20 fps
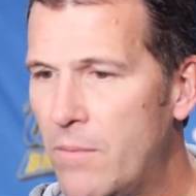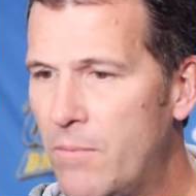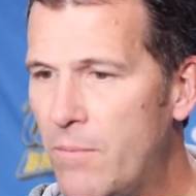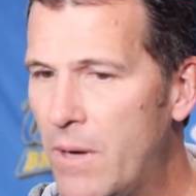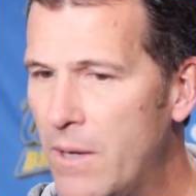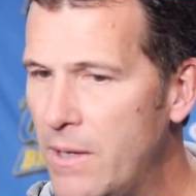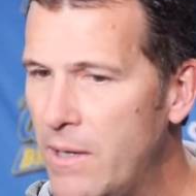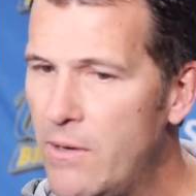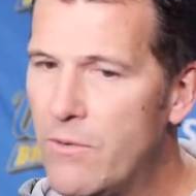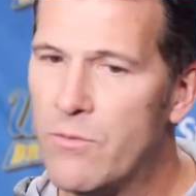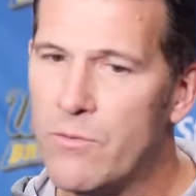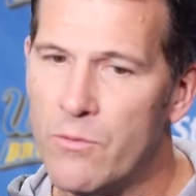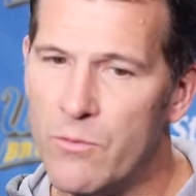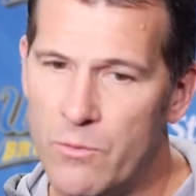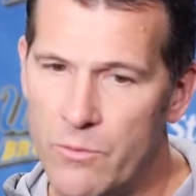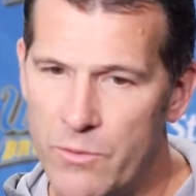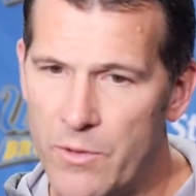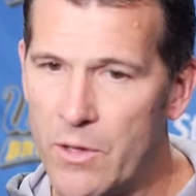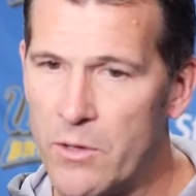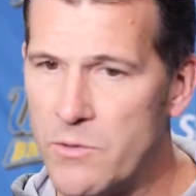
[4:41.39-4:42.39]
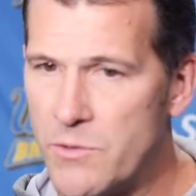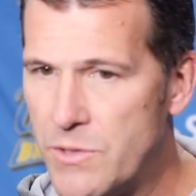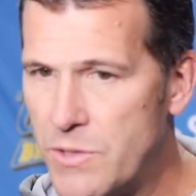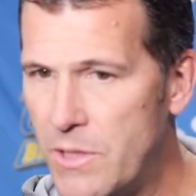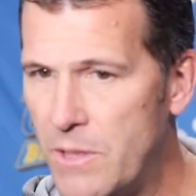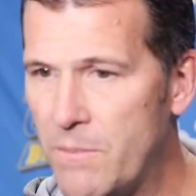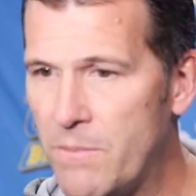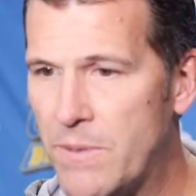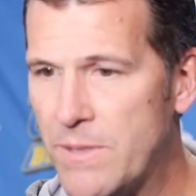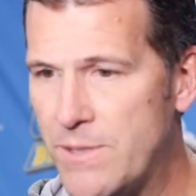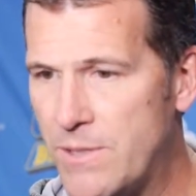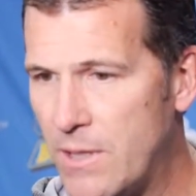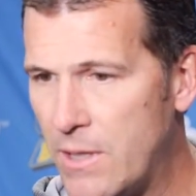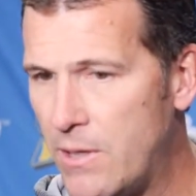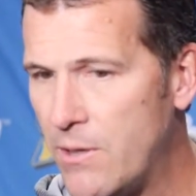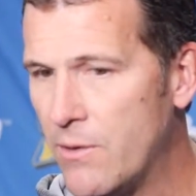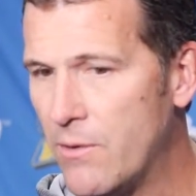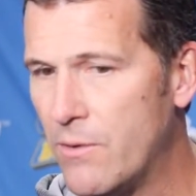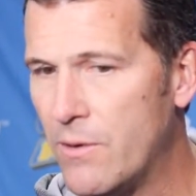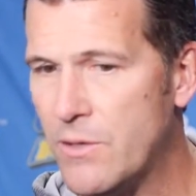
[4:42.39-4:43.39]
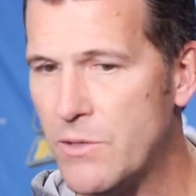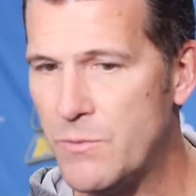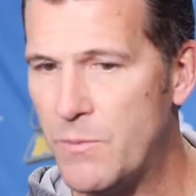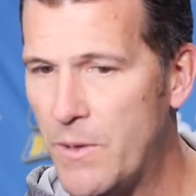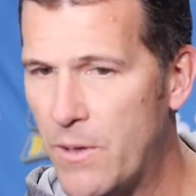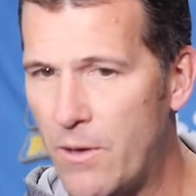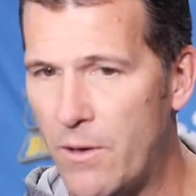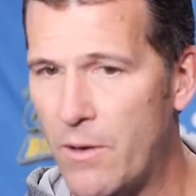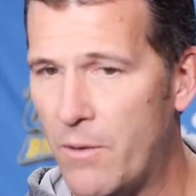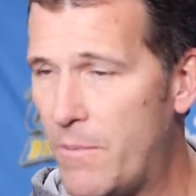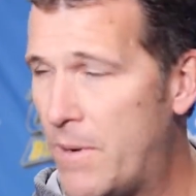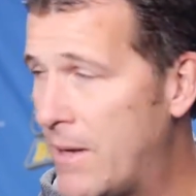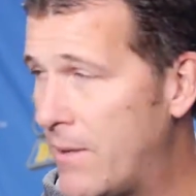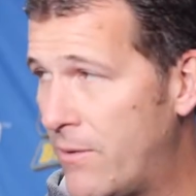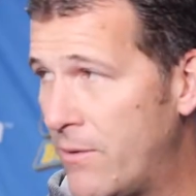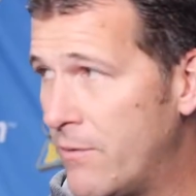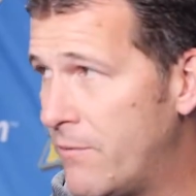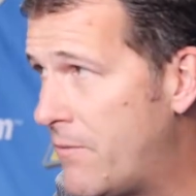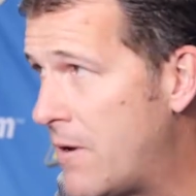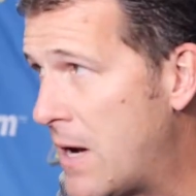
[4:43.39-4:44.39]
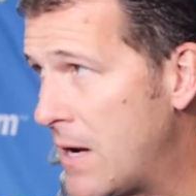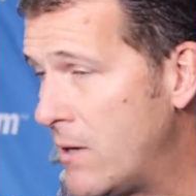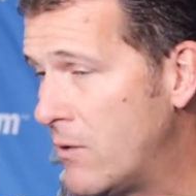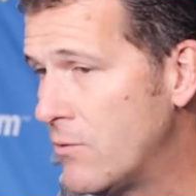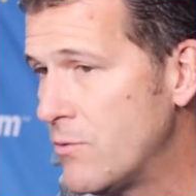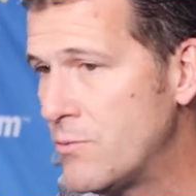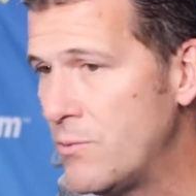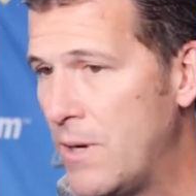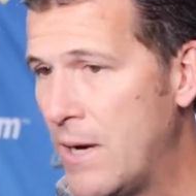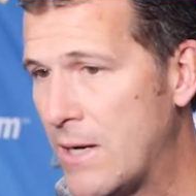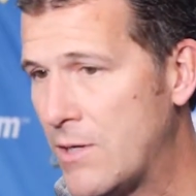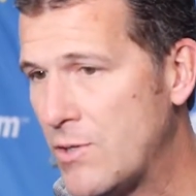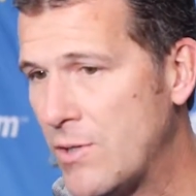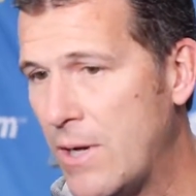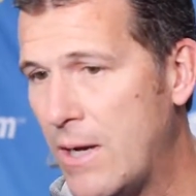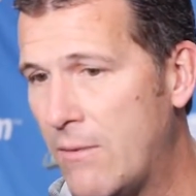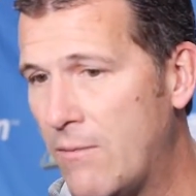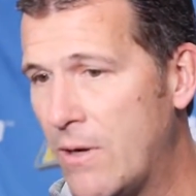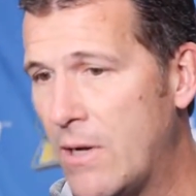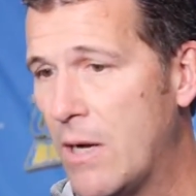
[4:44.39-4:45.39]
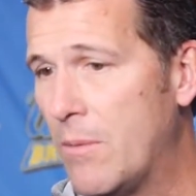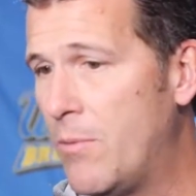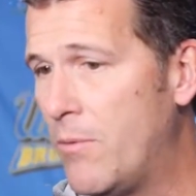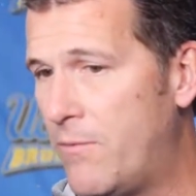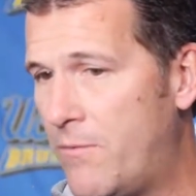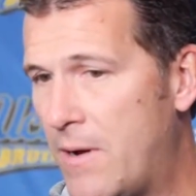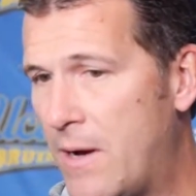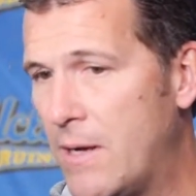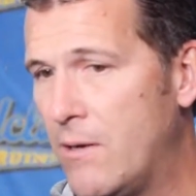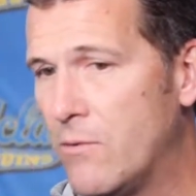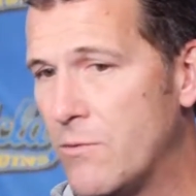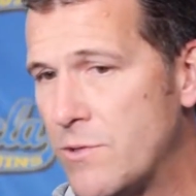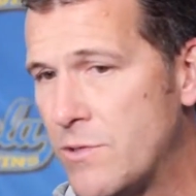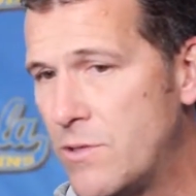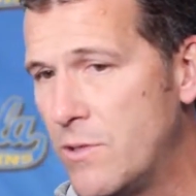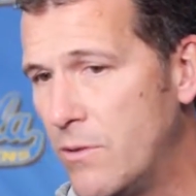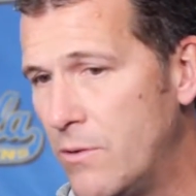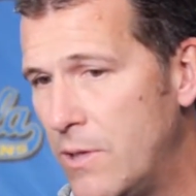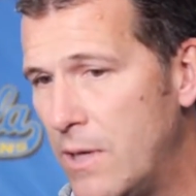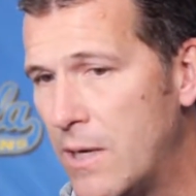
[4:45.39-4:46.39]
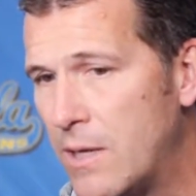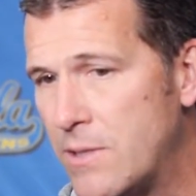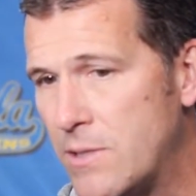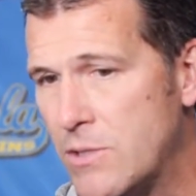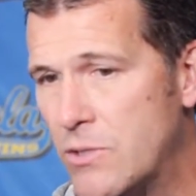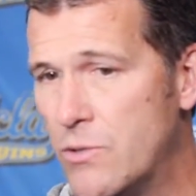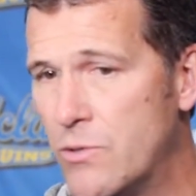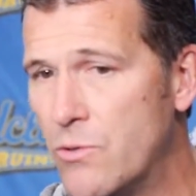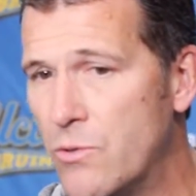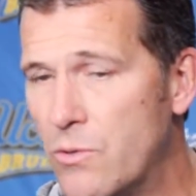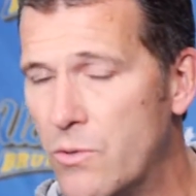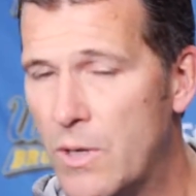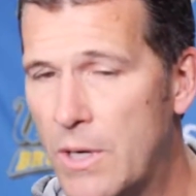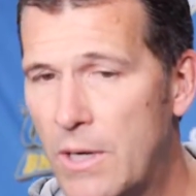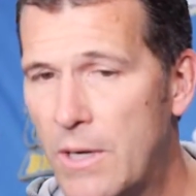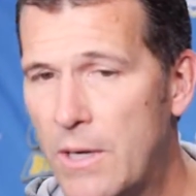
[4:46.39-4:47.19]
Monday through Thursday in particular has been all about their finals. We actually have a couple finals still yet to do.